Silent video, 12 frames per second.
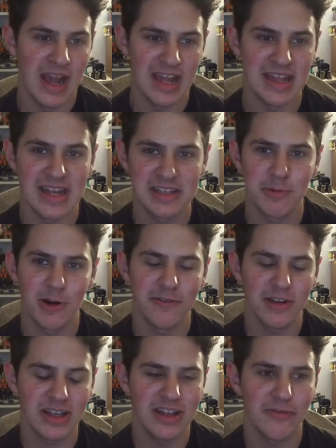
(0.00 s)
And that's
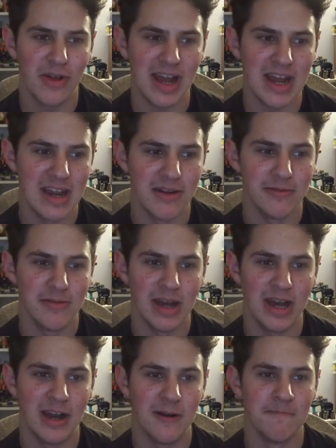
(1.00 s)
perfectly fine.
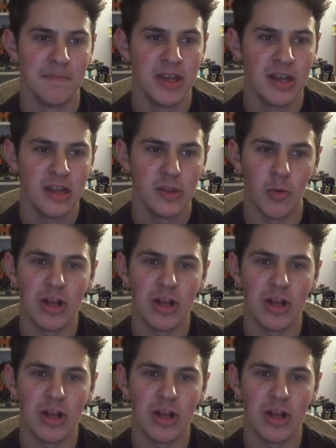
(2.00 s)
The